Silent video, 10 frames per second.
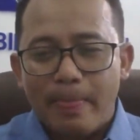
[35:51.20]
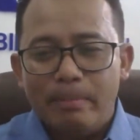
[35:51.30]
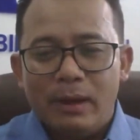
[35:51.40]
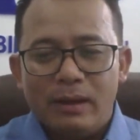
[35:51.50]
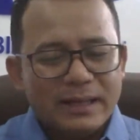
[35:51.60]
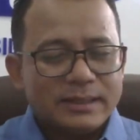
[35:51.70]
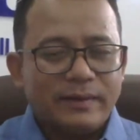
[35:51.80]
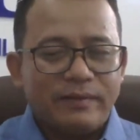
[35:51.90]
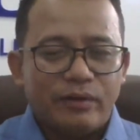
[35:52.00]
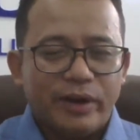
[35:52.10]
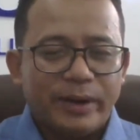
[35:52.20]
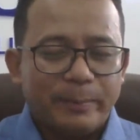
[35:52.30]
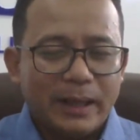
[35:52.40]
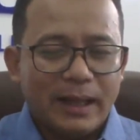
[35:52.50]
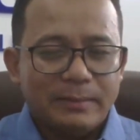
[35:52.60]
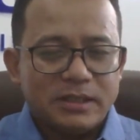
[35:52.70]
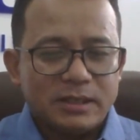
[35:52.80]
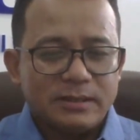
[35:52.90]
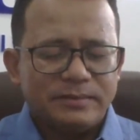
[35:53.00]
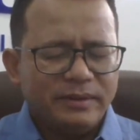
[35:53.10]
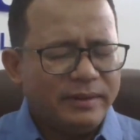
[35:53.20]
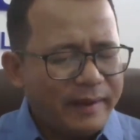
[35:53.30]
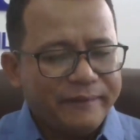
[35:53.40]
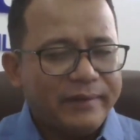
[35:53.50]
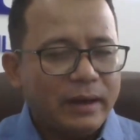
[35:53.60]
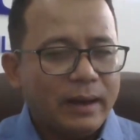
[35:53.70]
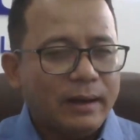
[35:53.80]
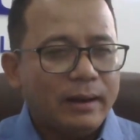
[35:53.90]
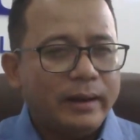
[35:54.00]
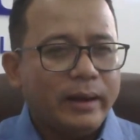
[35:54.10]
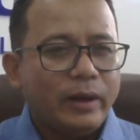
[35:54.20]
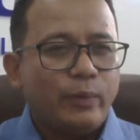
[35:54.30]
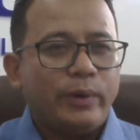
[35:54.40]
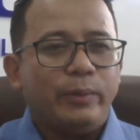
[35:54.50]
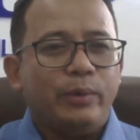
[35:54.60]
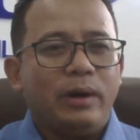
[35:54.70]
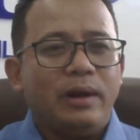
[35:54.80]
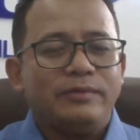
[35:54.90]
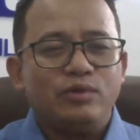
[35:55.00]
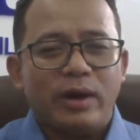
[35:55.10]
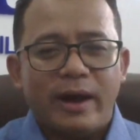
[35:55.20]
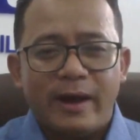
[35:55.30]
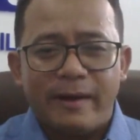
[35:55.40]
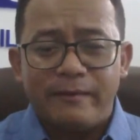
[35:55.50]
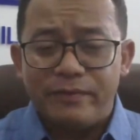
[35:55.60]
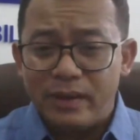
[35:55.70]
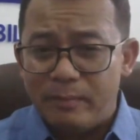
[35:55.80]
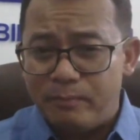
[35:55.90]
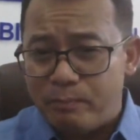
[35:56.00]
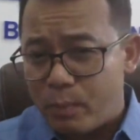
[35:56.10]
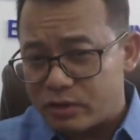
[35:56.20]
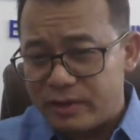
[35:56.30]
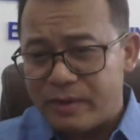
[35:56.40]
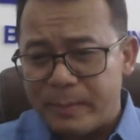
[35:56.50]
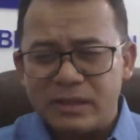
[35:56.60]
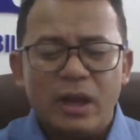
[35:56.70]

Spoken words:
Let's give a ring bell button. Definitely, we would love to have the positive comments.